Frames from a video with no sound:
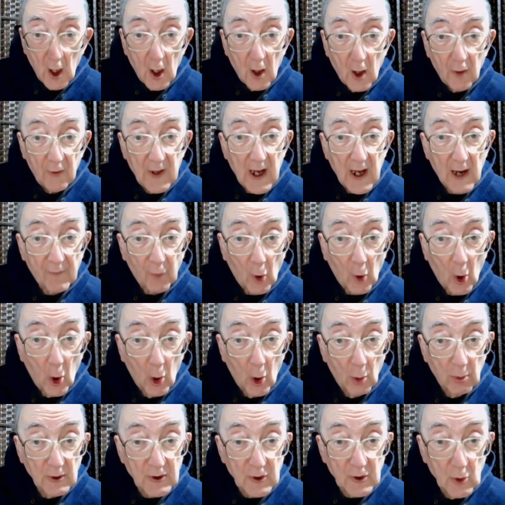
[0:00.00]
They have
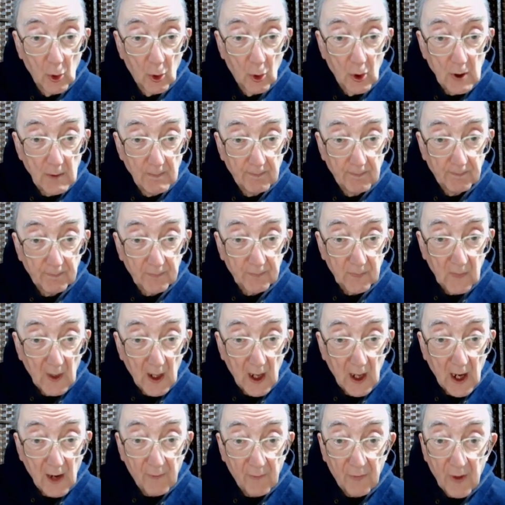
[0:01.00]
always known,
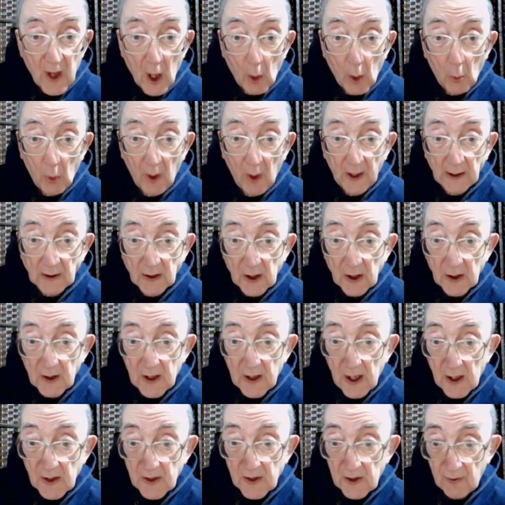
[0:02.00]
if they are willing to
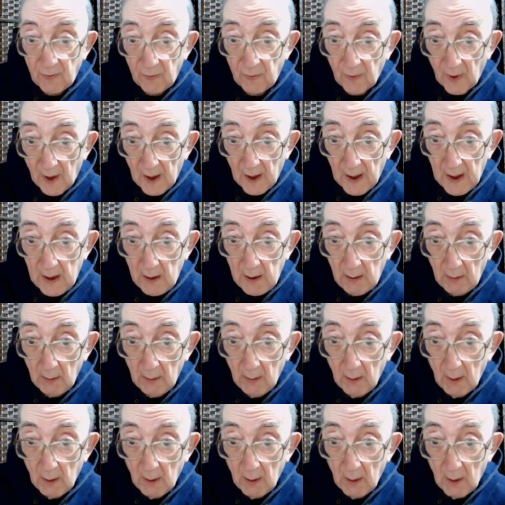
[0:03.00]
testify,
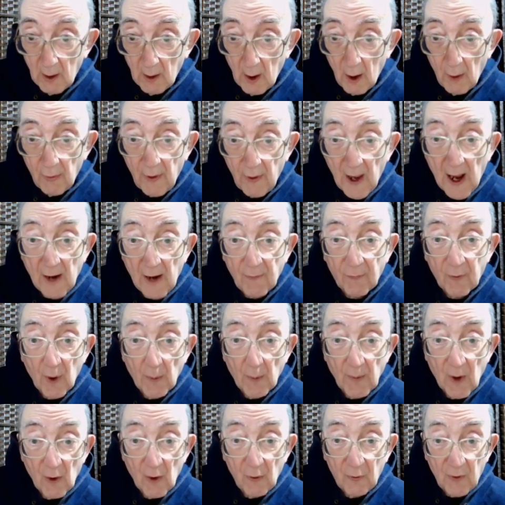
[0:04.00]
that
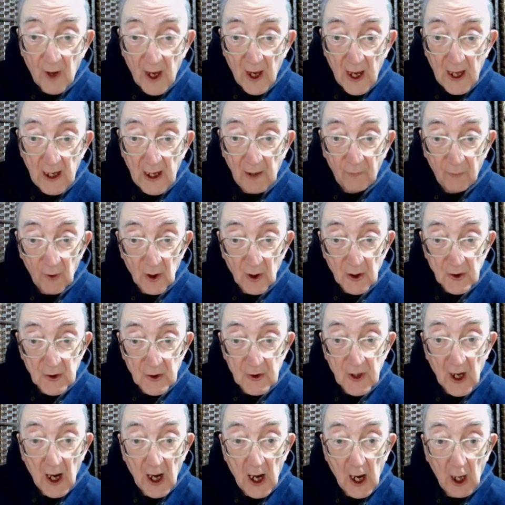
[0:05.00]
from the very
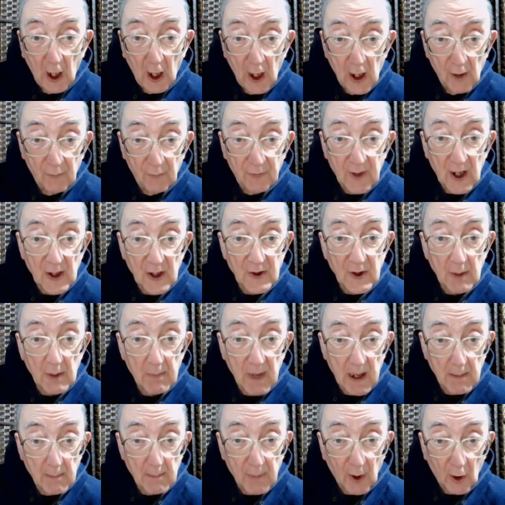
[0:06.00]
first I lived as a
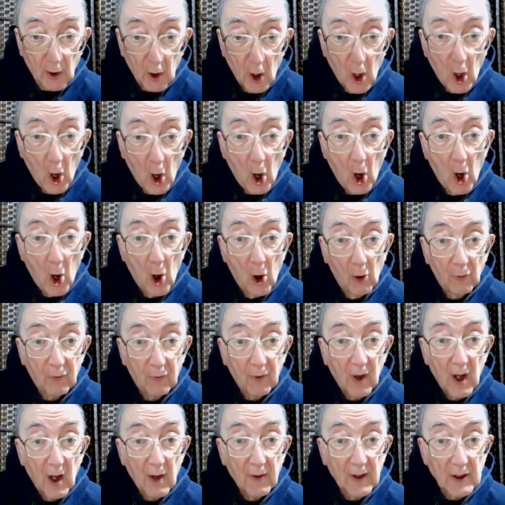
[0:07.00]
member of
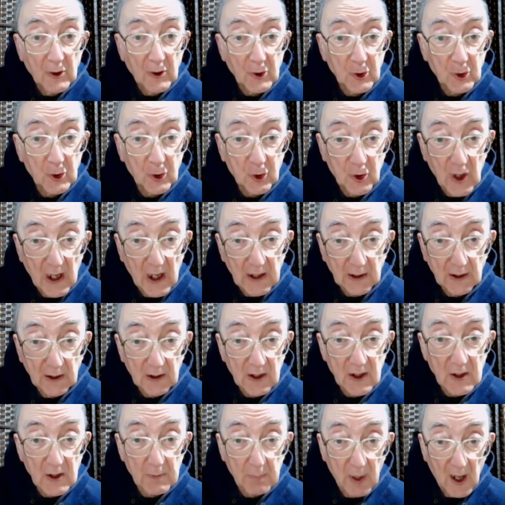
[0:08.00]
the
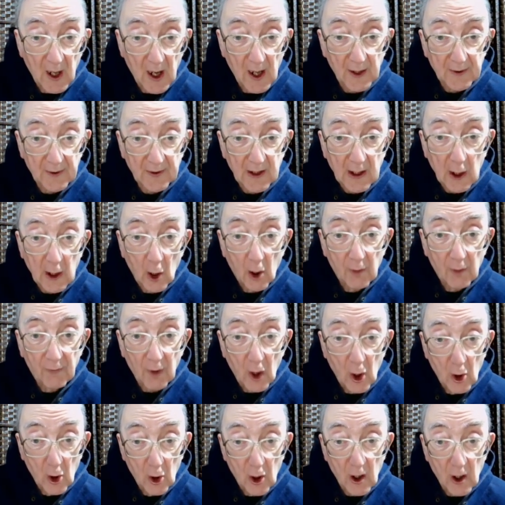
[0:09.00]
strictest party of
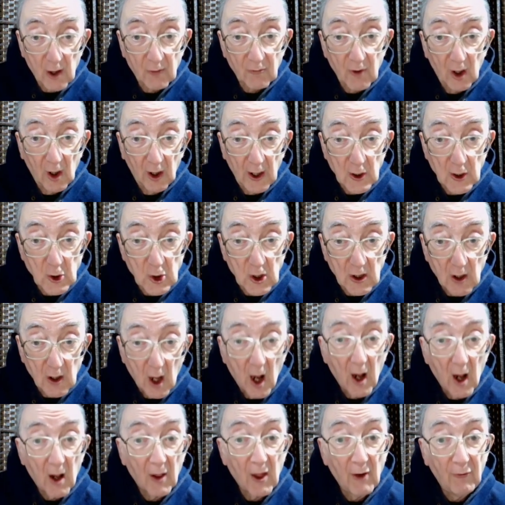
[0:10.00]
our religion,
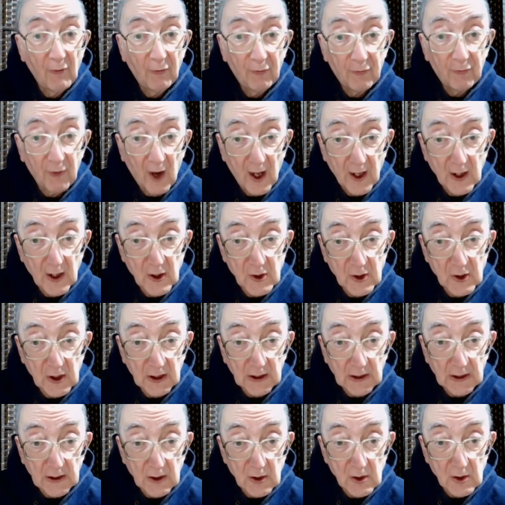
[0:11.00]
the
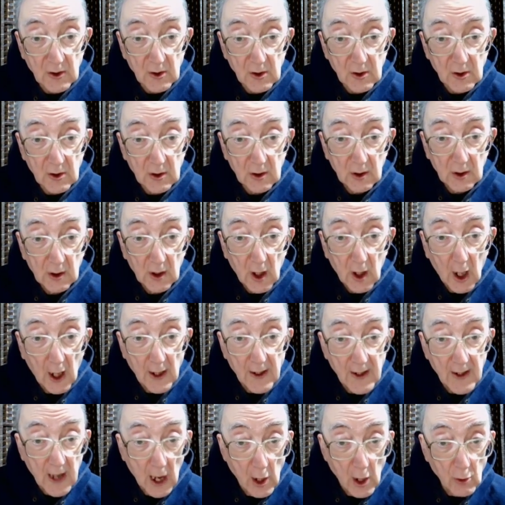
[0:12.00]
Pharisees.
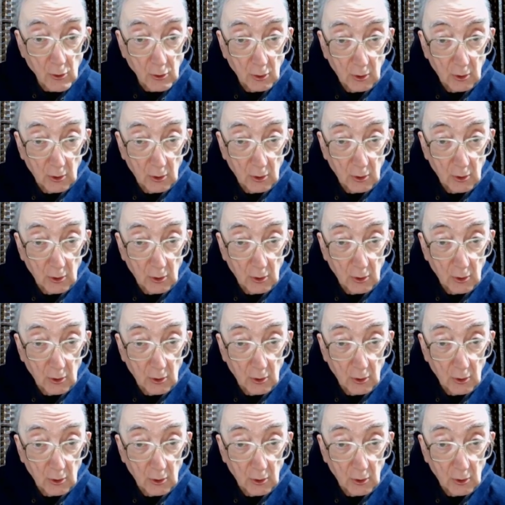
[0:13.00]
And now